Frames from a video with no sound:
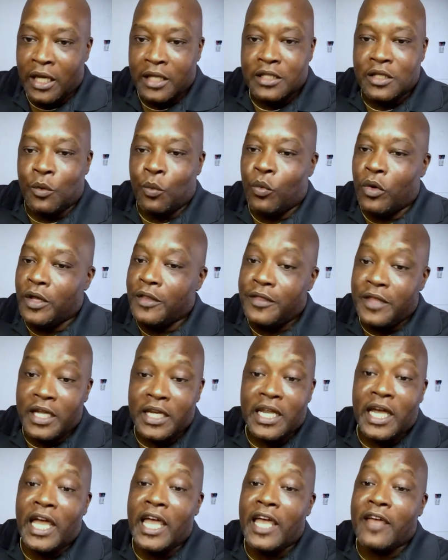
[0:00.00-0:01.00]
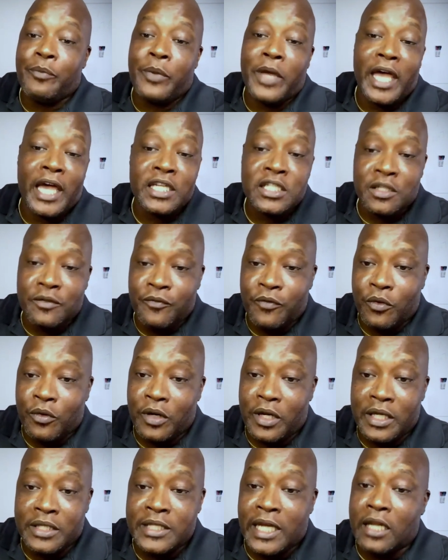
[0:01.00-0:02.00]
The one thing that I have passion for
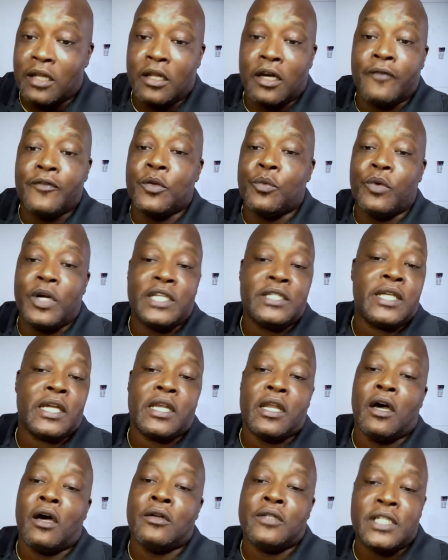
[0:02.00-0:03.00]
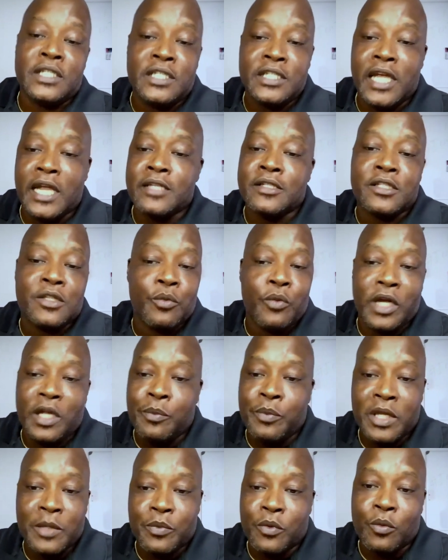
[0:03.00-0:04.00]
is I love the way technology changed the way
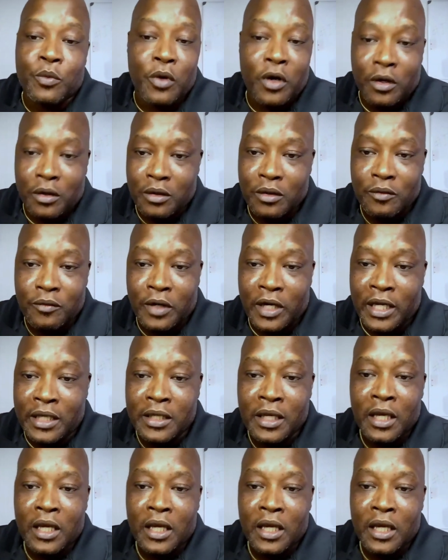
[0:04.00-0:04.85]
people work, right?